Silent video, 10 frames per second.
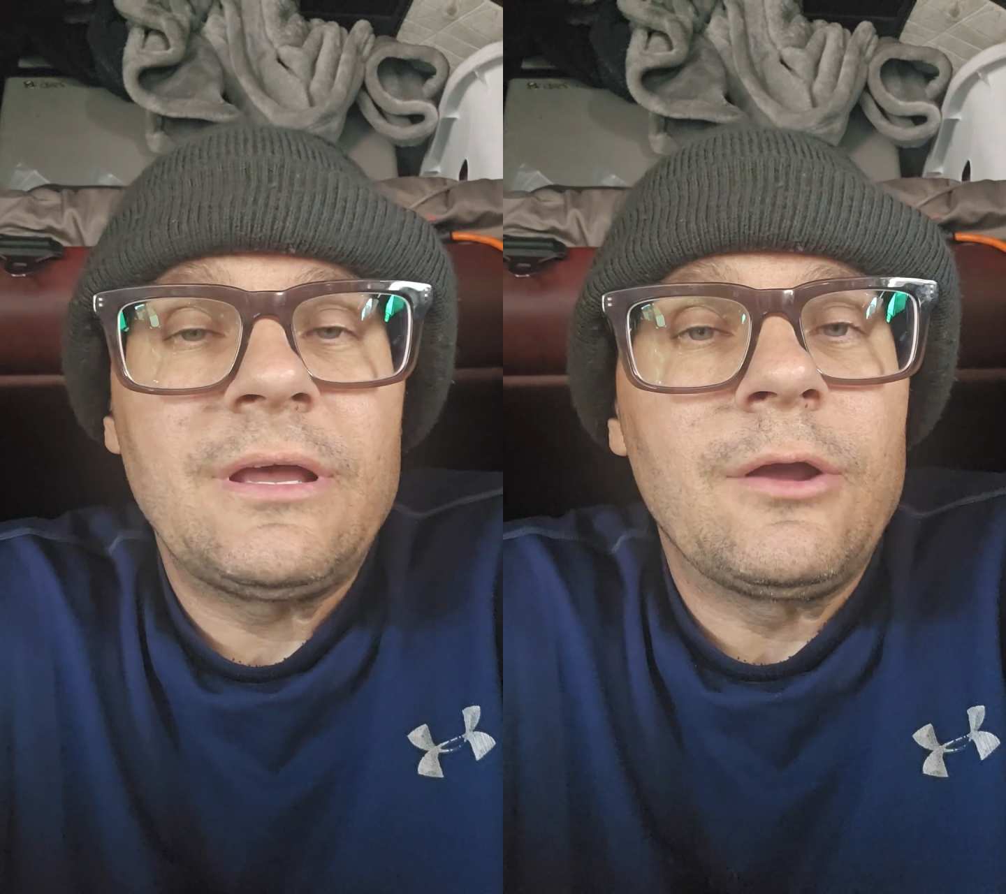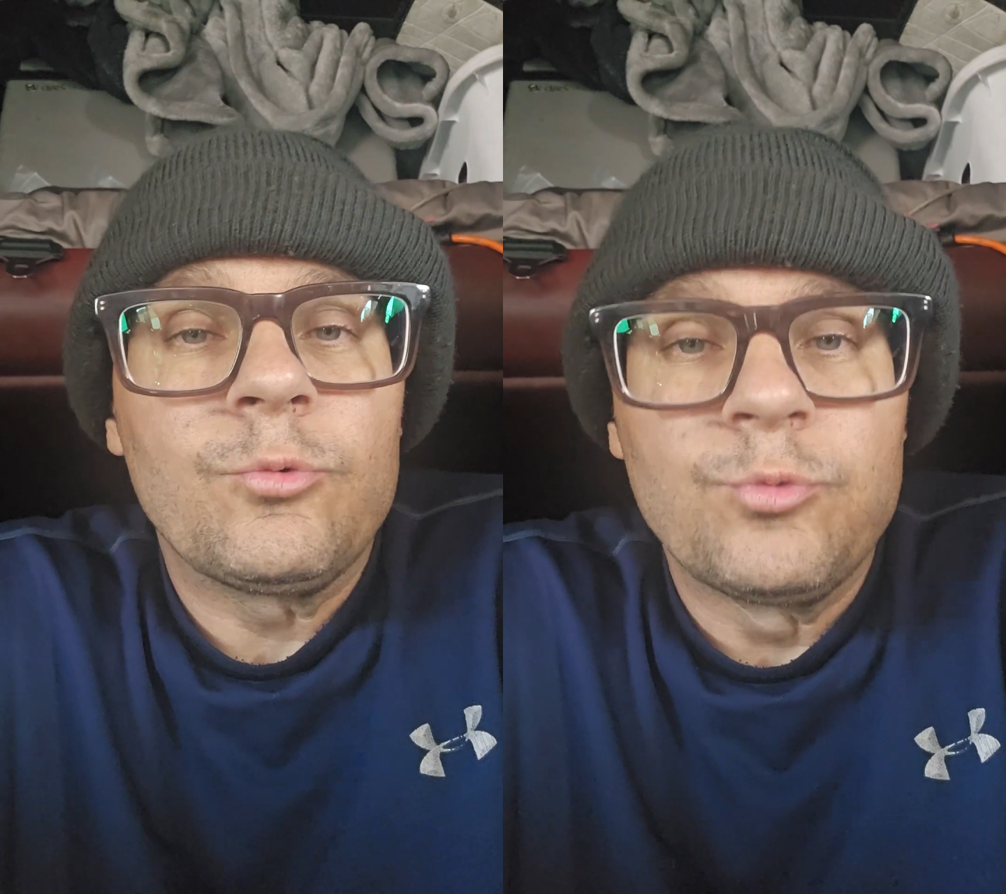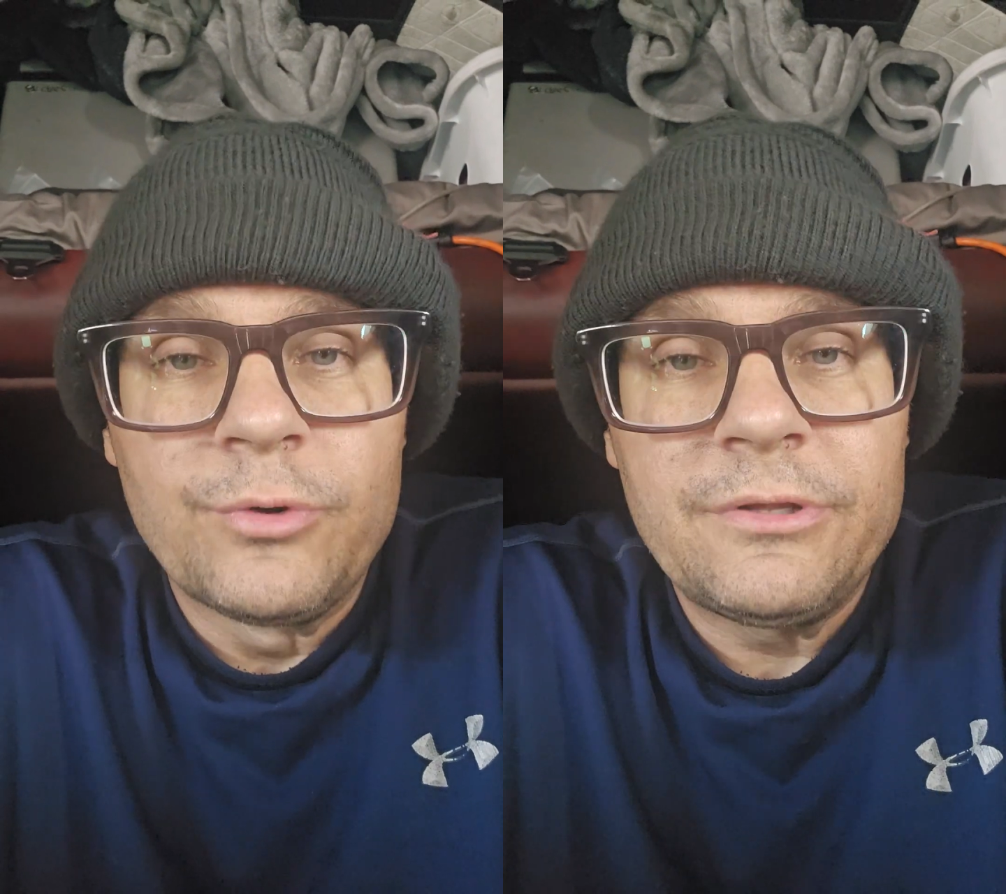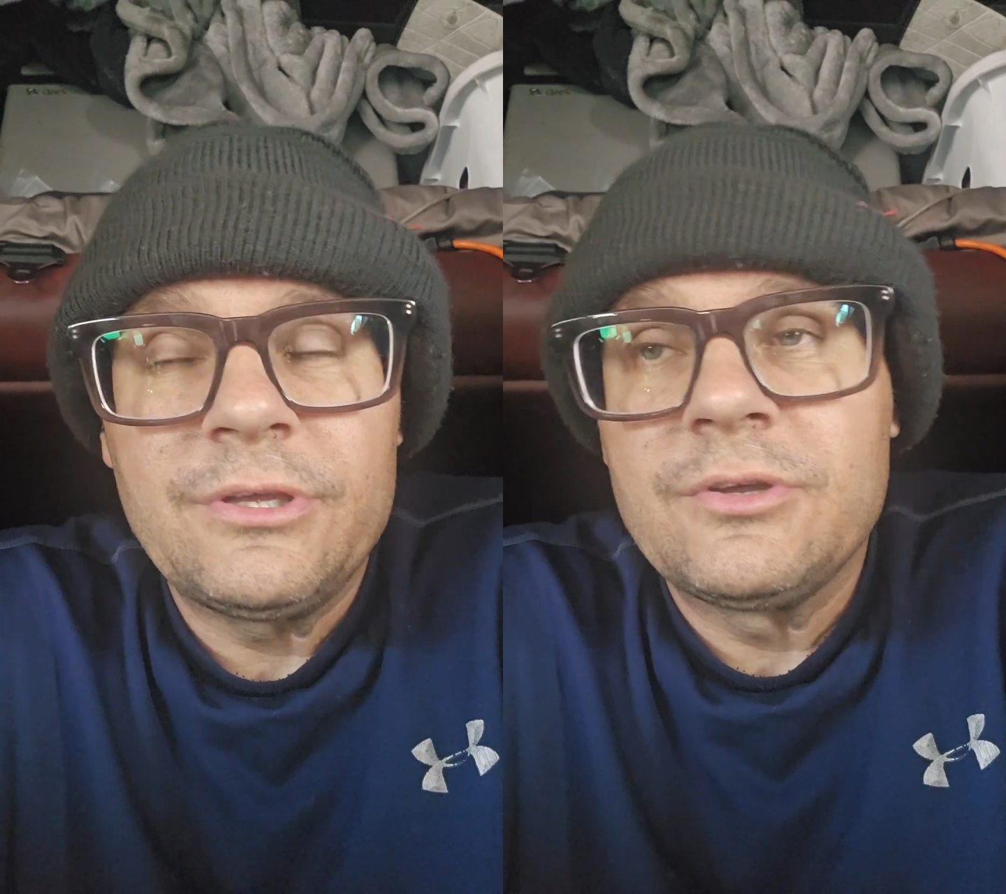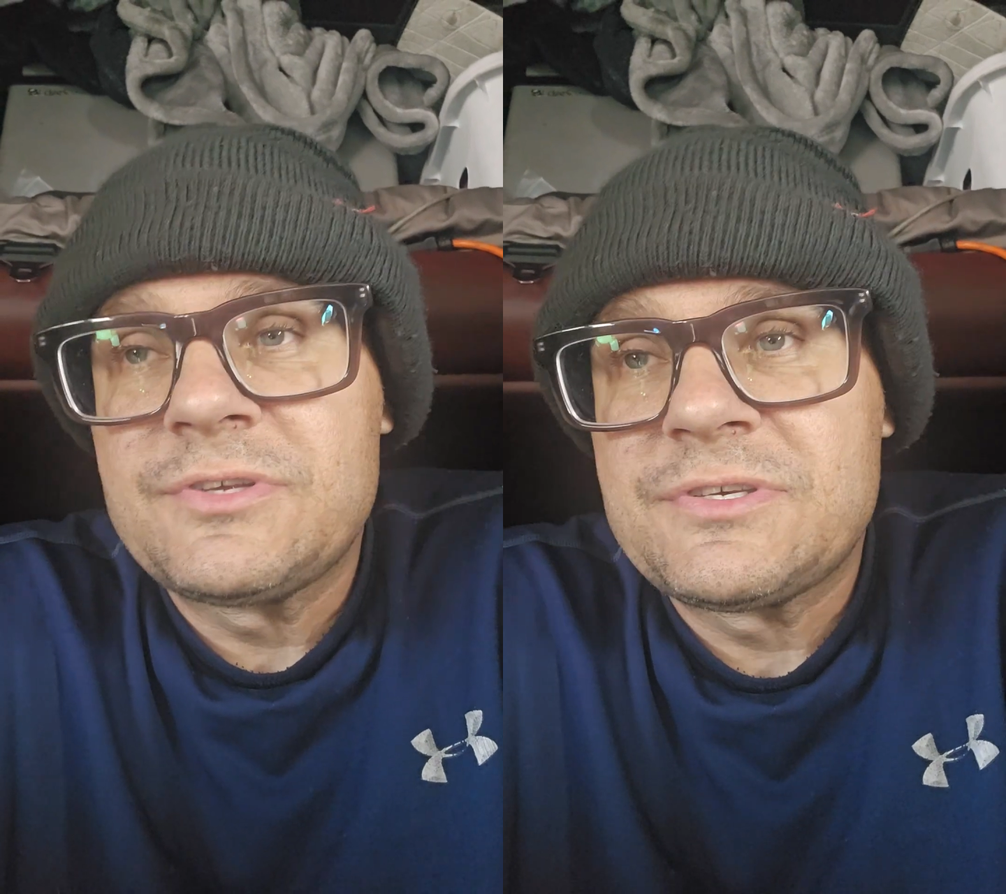a
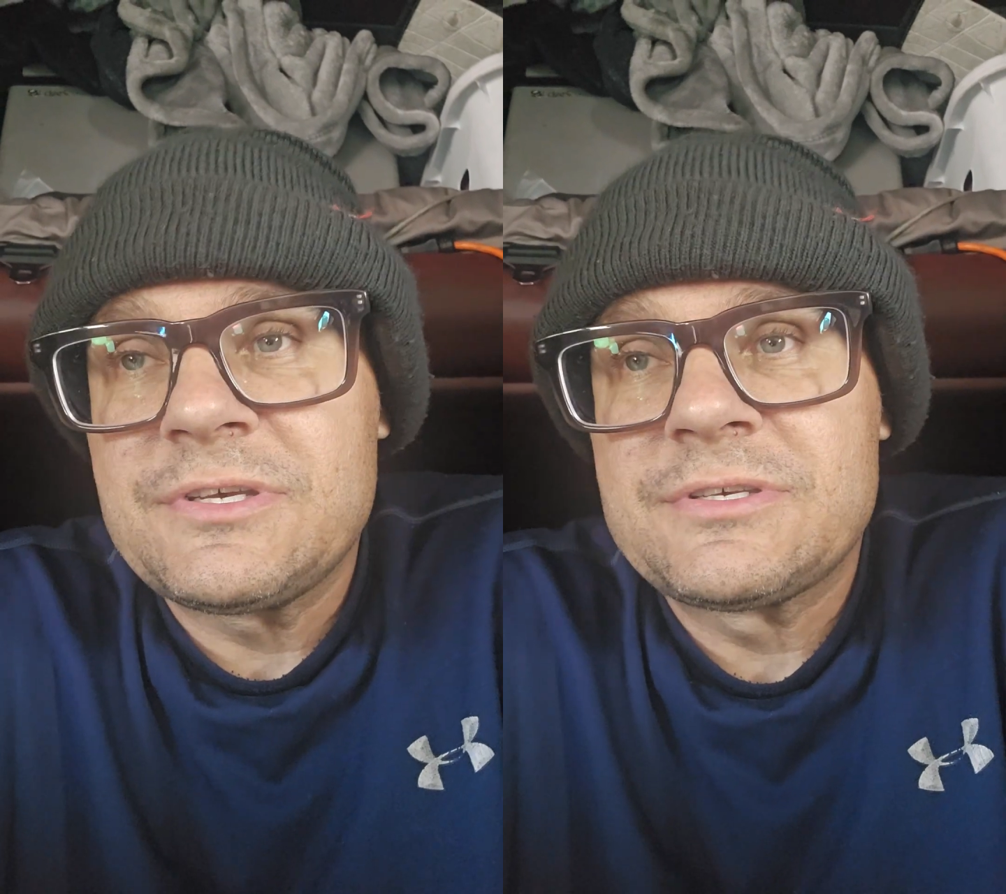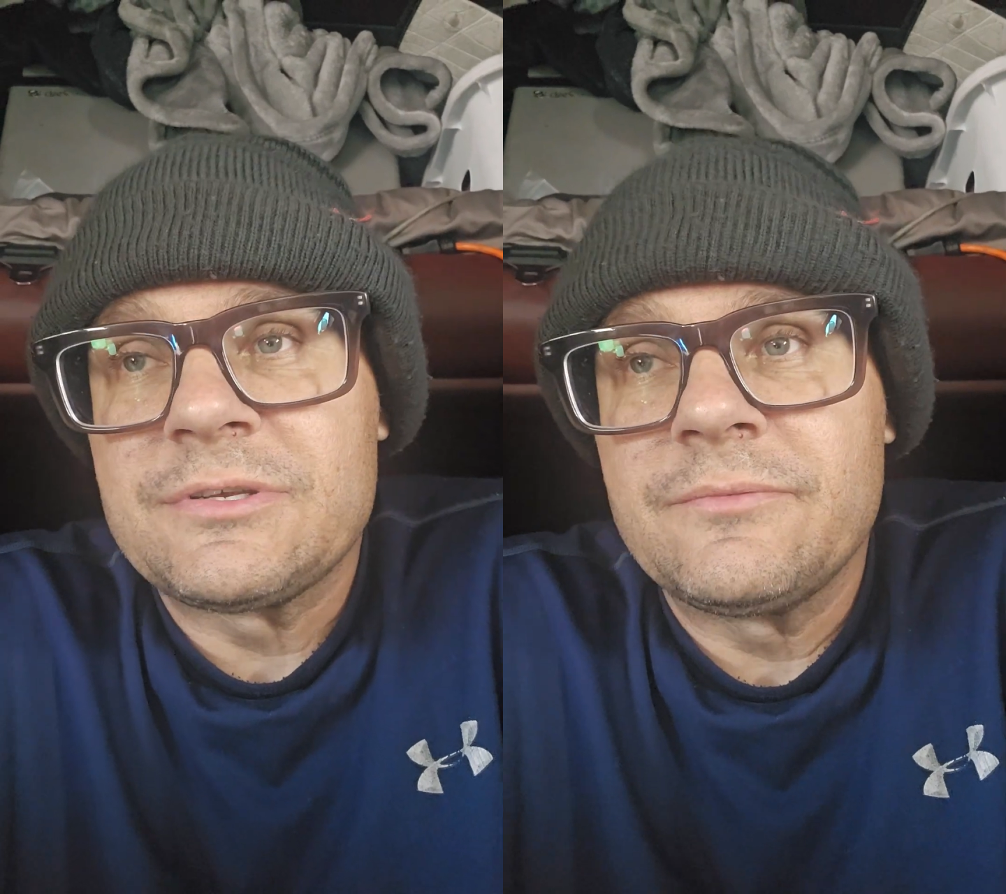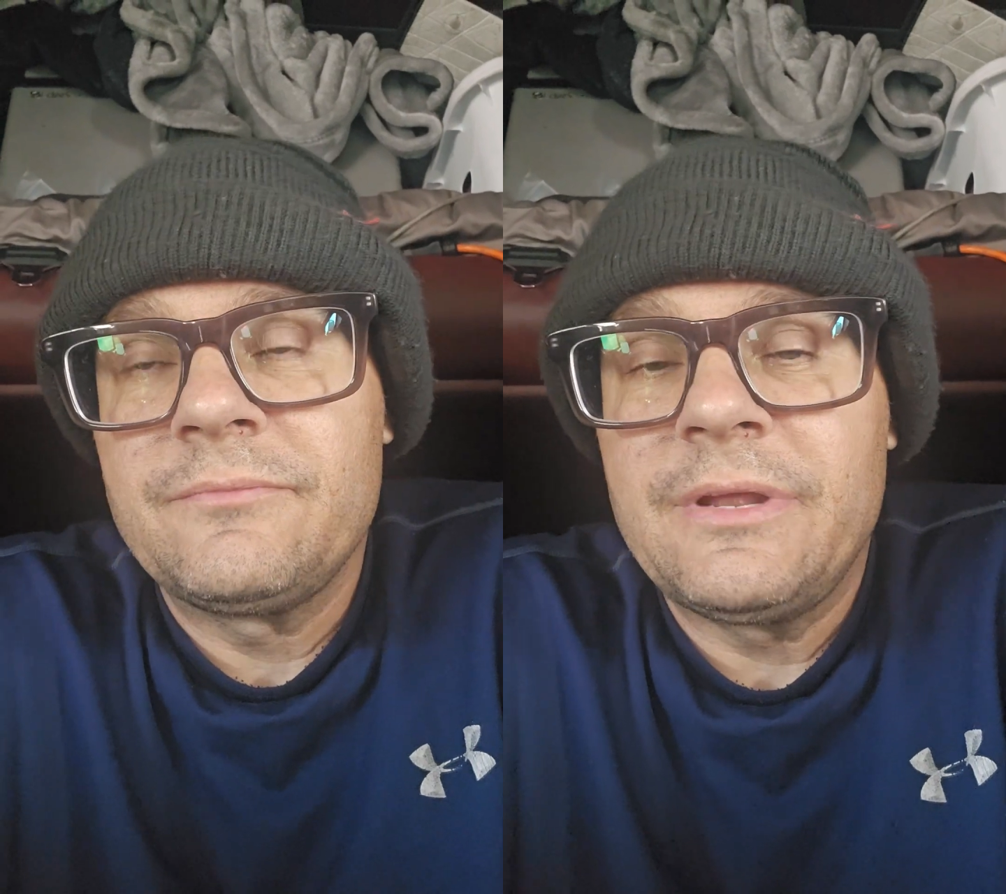really good system,